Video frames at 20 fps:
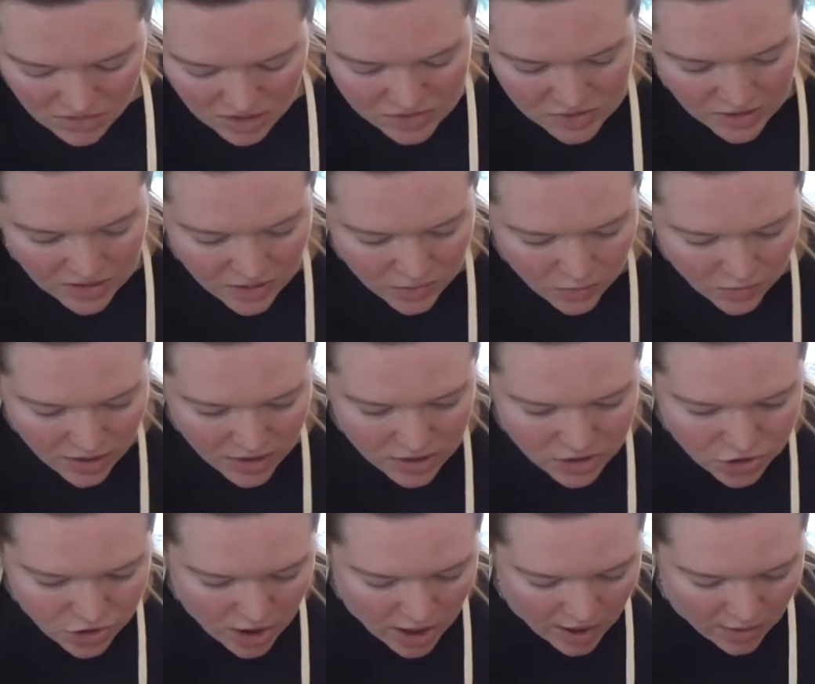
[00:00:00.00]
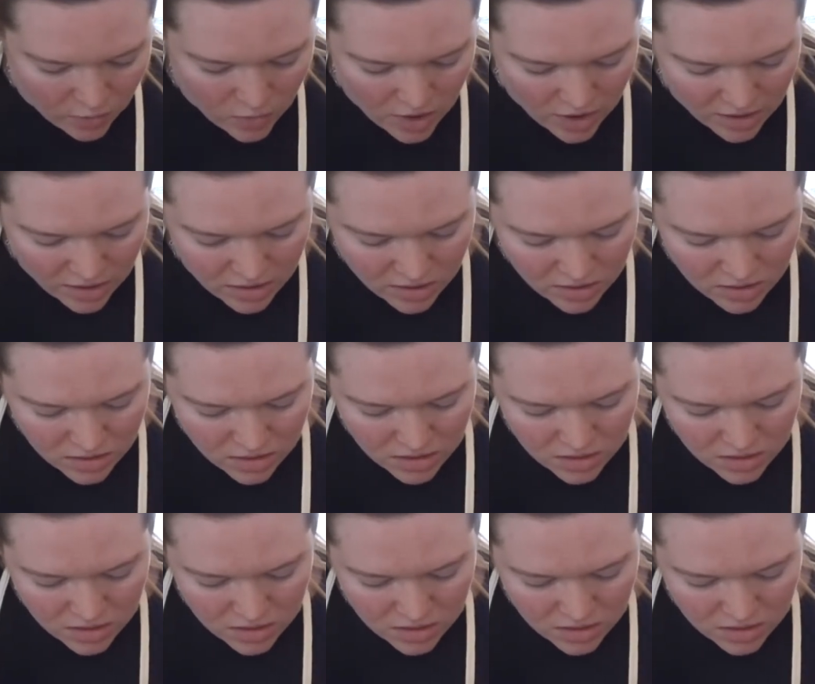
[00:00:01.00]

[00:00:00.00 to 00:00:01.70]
So I think we're gonna try one.